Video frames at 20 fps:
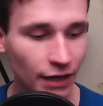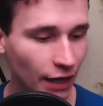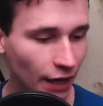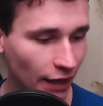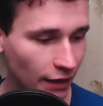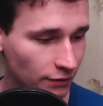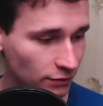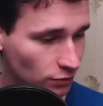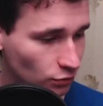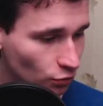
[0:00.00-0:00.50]

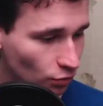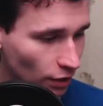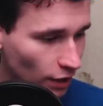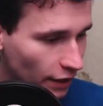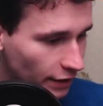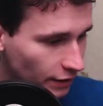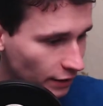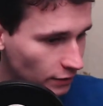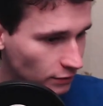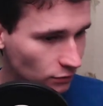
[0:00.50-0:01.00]
and do
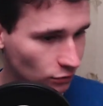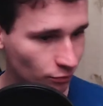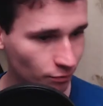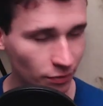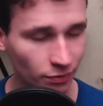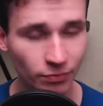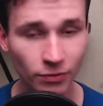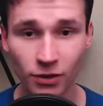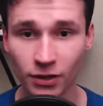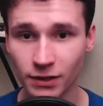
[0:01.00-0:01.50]
hugging to
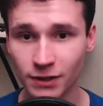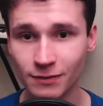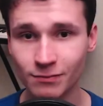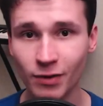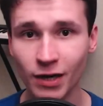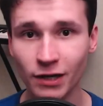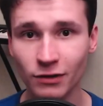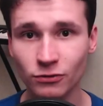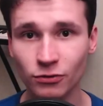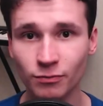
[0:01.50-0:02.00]
people and
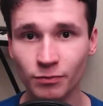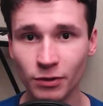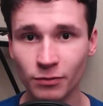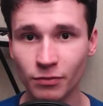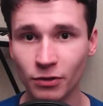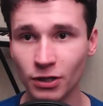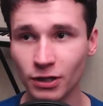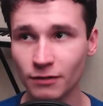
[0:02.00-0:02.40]
smile to people